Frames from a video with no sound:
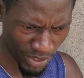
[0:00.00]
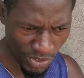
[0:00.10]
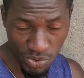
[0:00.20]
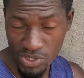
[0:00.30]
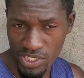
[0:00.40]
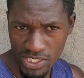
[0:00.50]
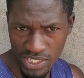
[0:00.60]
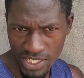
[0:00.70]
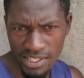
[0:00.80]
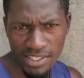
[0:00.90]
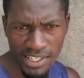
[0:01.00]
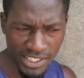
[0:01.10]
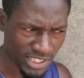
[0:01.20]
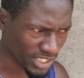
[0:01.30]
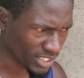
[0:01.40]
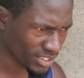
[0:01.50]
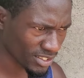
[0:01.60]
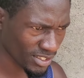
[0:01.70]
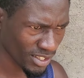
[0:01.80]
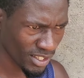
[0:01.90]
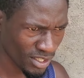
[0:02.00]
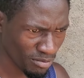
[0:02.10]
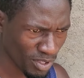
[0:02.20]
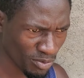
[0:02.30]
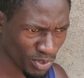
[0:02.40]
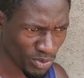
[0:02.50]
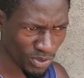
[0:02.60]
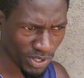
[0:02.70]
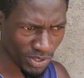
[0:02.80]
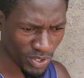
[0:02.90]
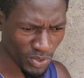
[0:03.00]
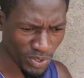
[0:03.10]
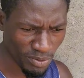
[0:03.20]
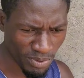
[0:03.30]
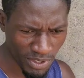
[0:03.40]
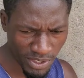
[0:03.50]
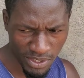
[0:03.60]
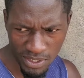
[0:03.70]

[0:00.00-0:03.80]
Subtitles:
do we need any lady maybe who will be